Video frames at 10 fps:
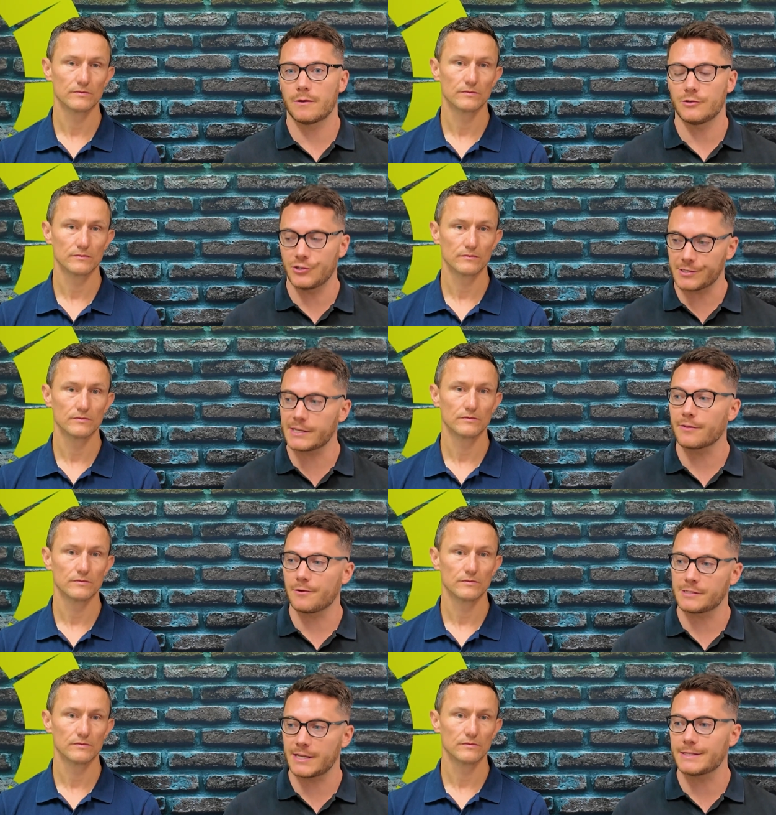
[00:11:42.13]
Speaker 1: adjusting
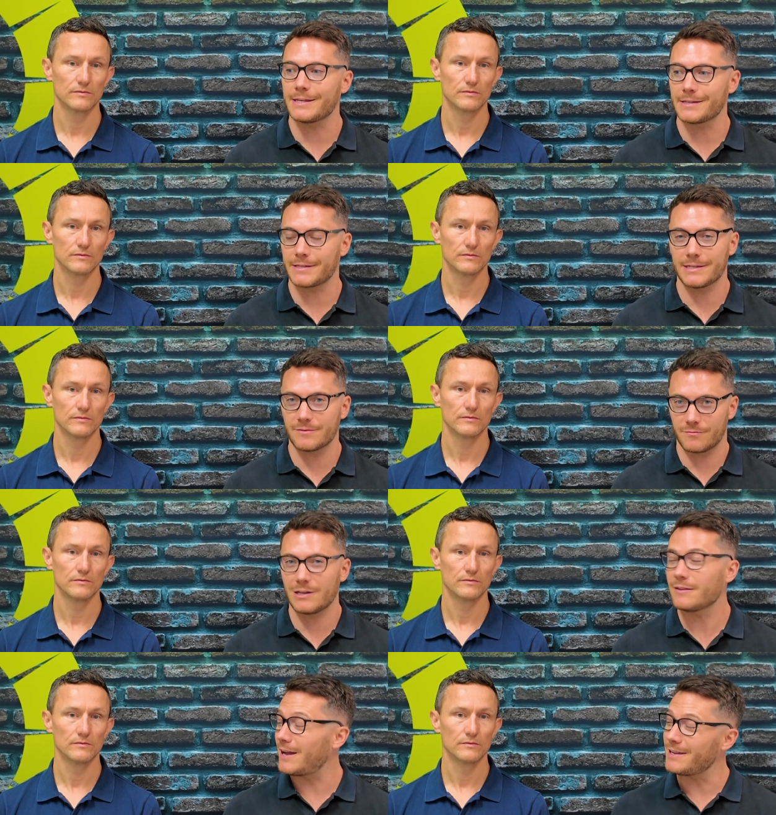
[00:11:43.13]
those settings isn't
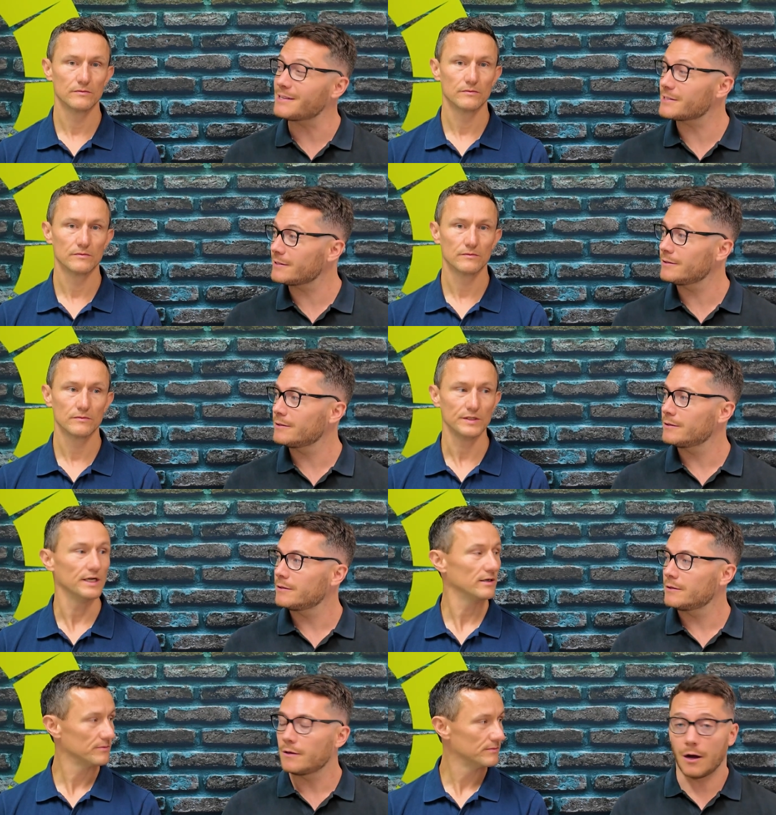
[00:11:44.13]
really that easy.
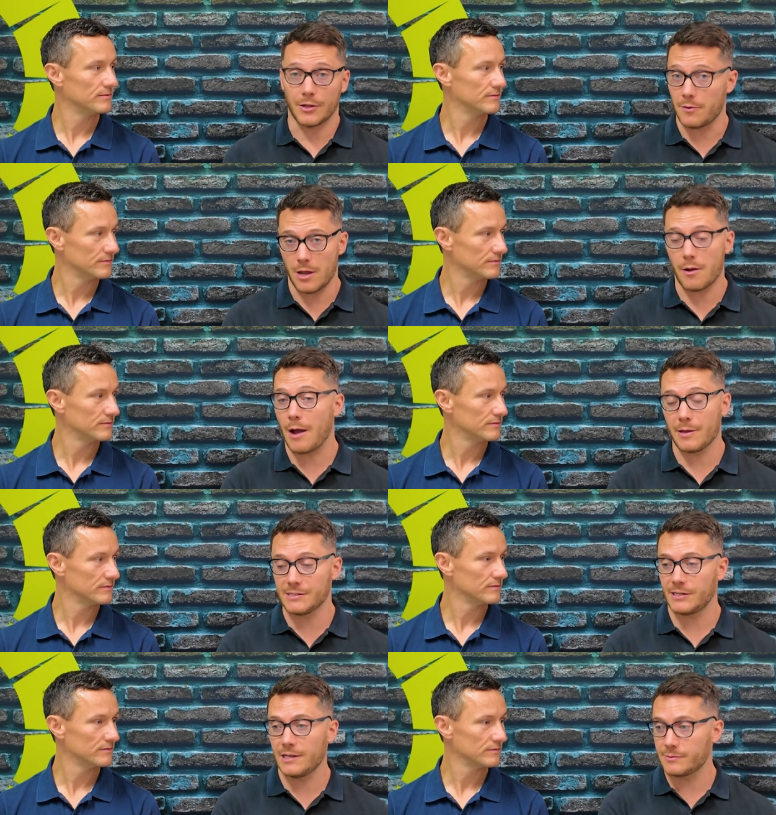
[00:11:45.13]
Yeah. I don't know how
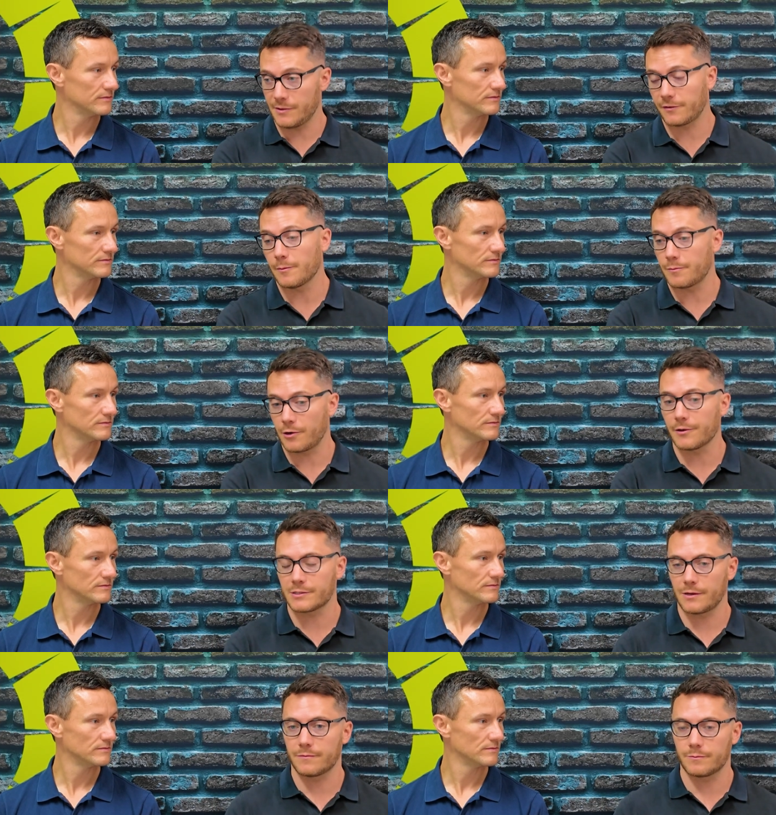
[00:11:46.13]
easy it is with some
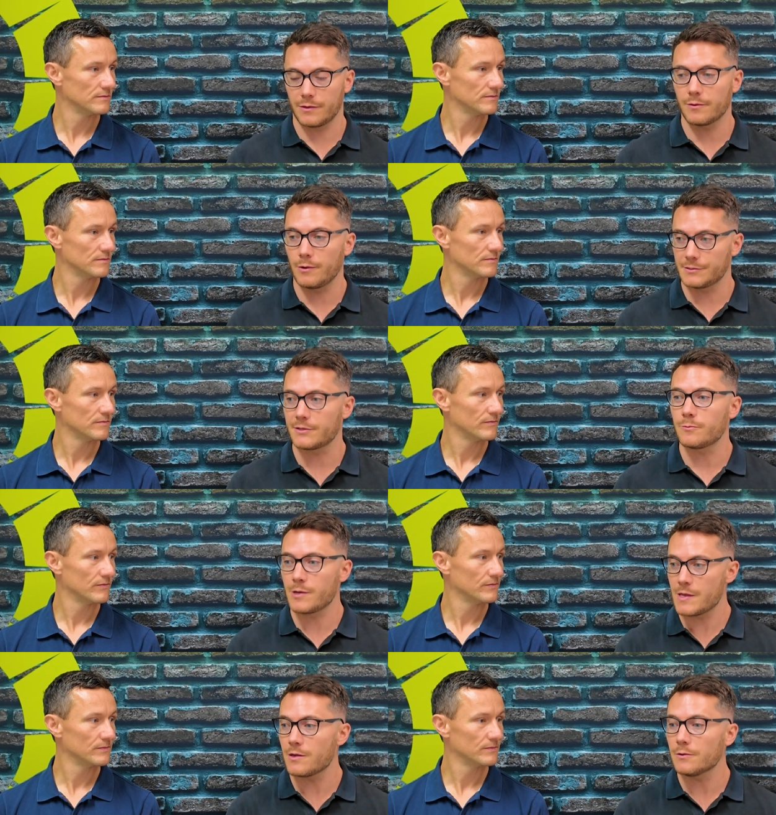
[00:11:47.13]
products. With the ones that
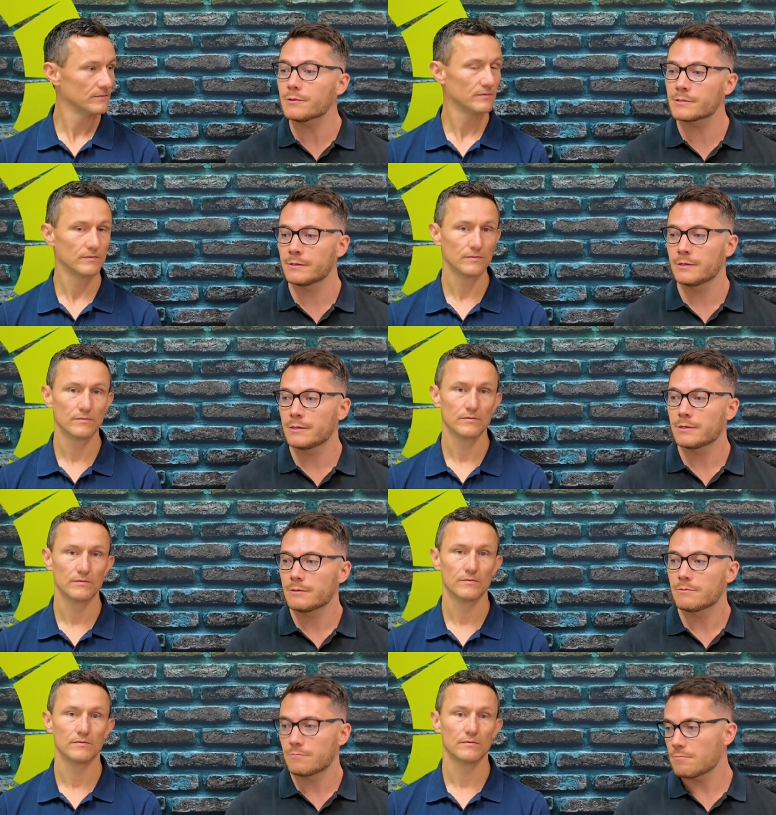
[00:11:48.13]
we use,
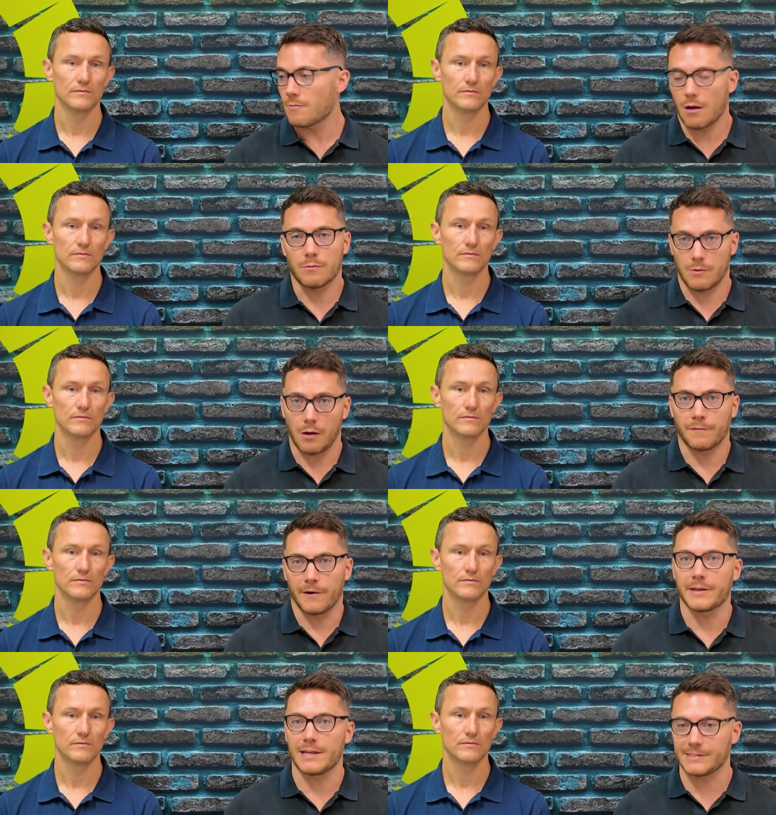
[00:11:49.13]
I
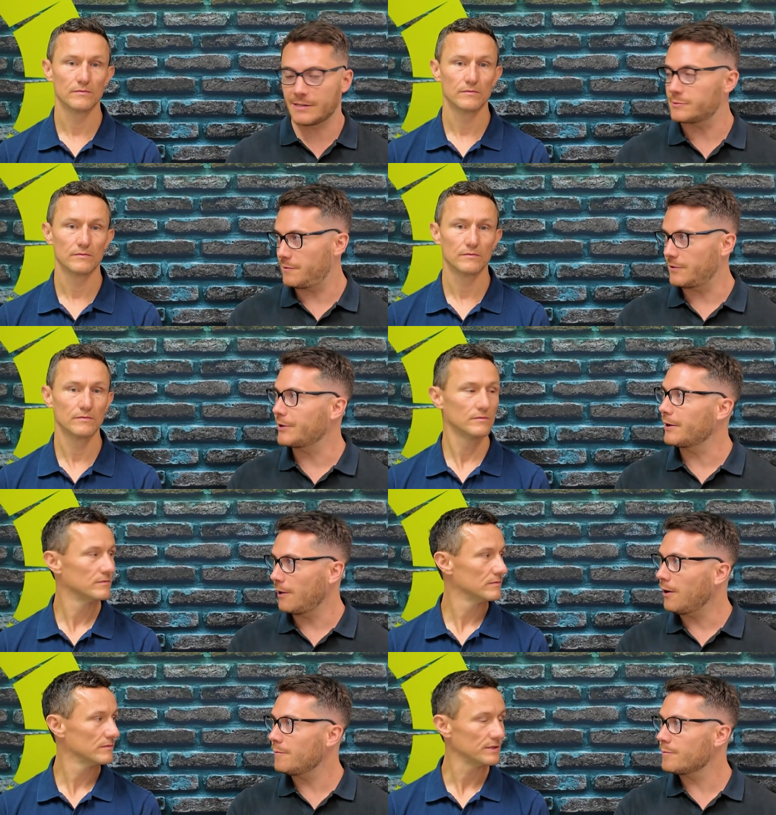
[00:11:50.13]
find it easy because we've done it
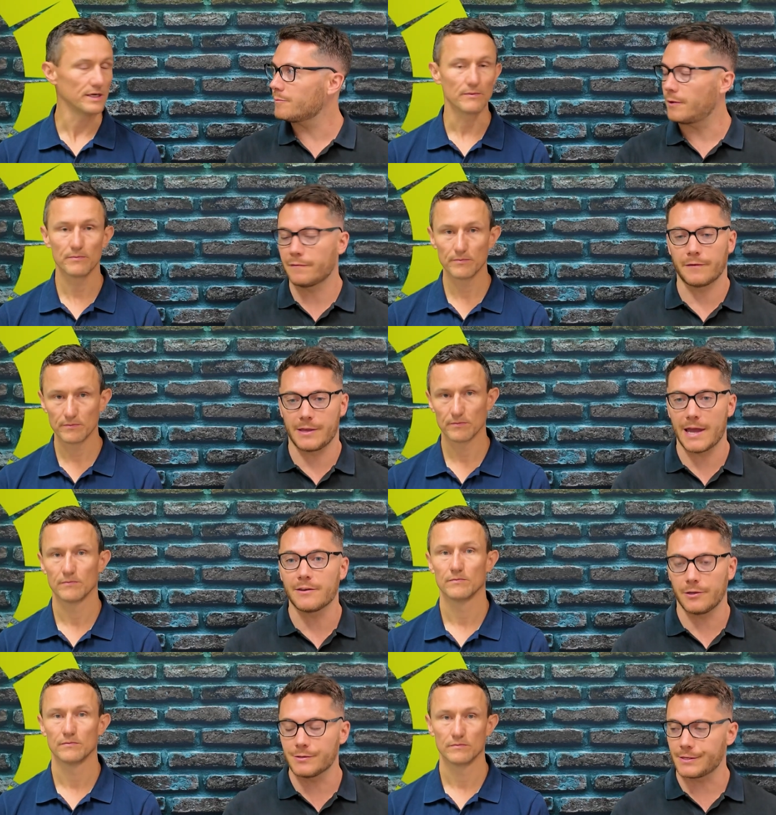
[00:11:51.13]
a lot. Yeah. But for the
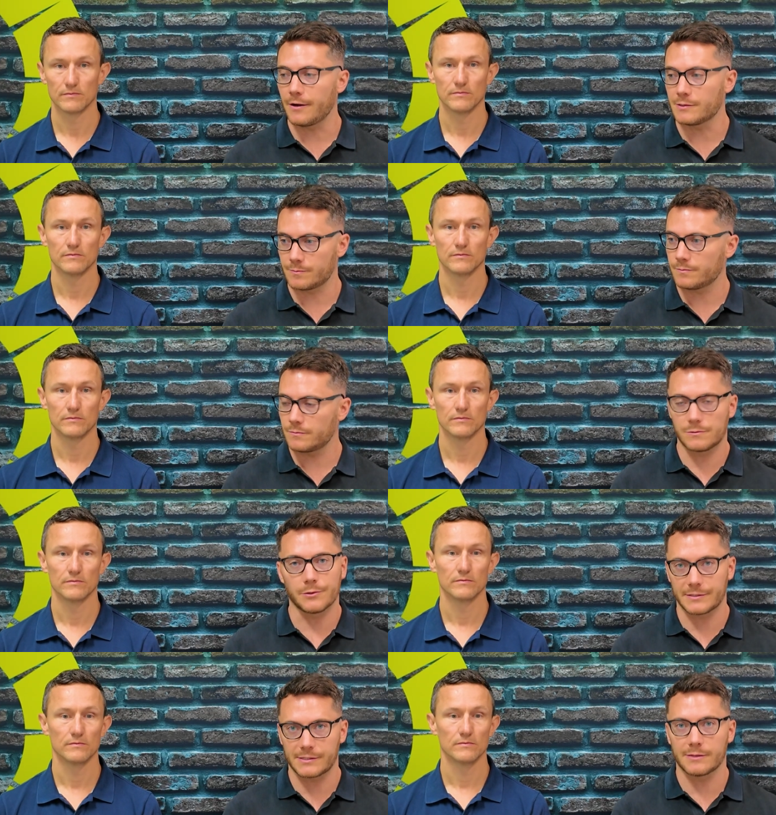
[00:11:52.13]
end user, I was
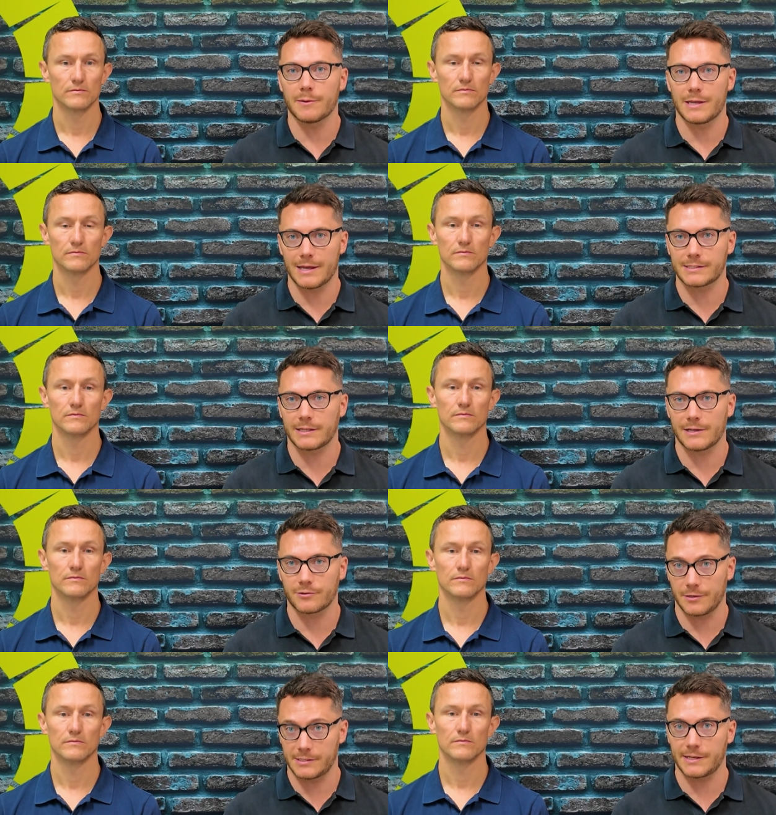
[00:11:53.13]
talking to somebody
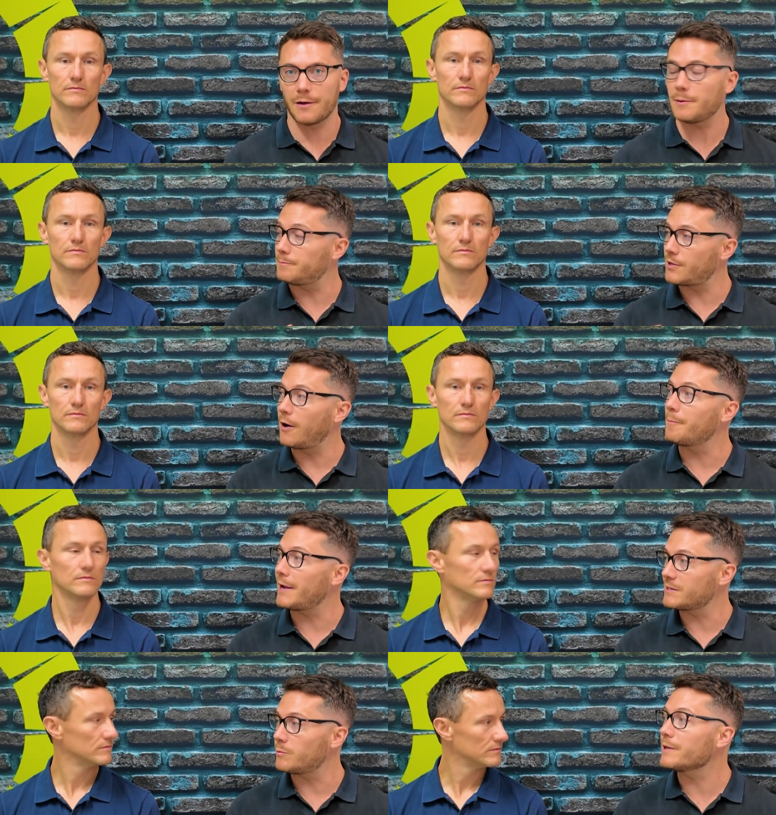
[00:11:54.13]
yesterday trying to set up a
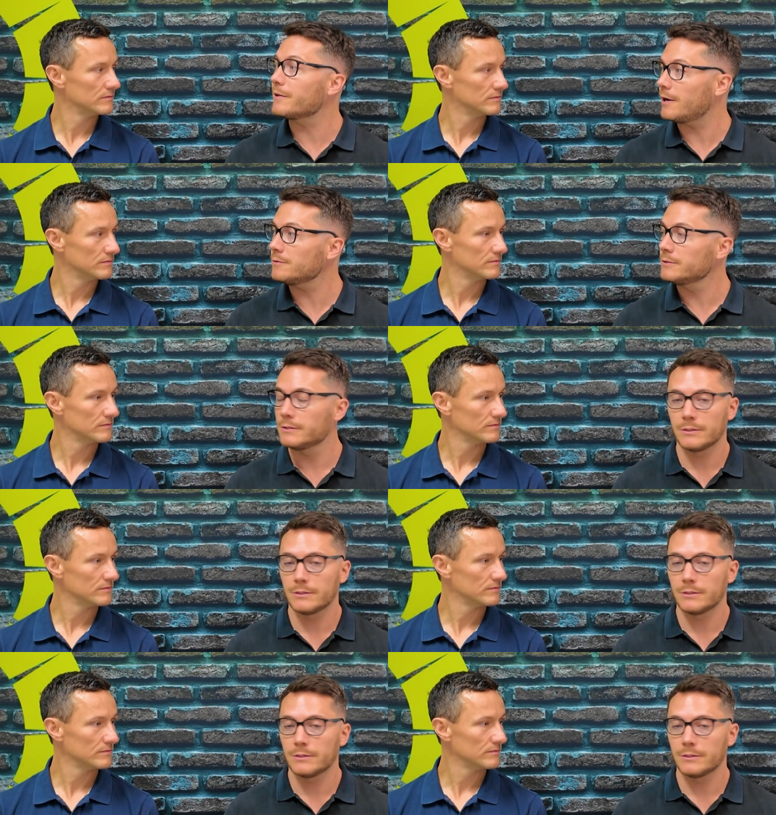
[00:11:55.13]
time-based window